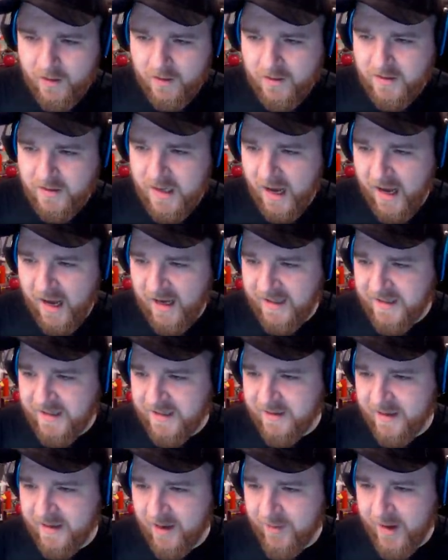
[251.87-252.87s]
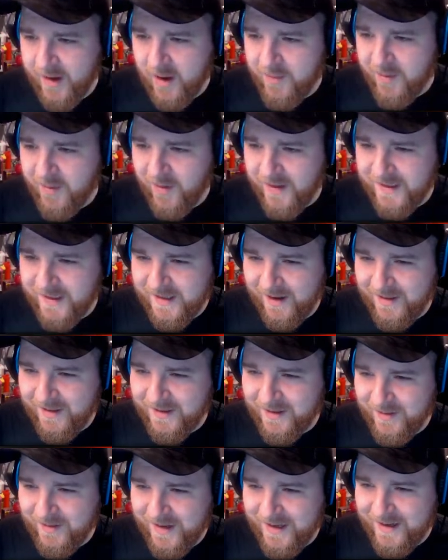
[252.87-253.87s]
Nice, there we go boys, got the
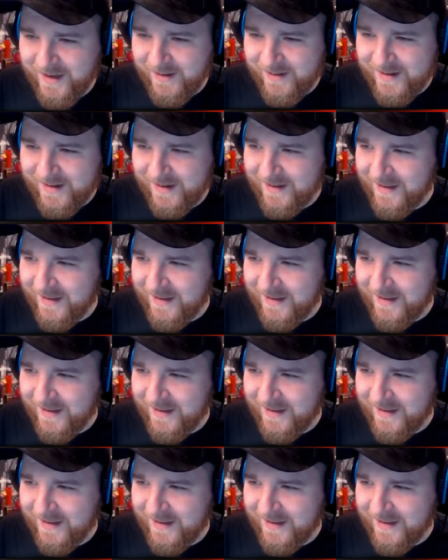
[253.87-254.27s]
nukey nuke.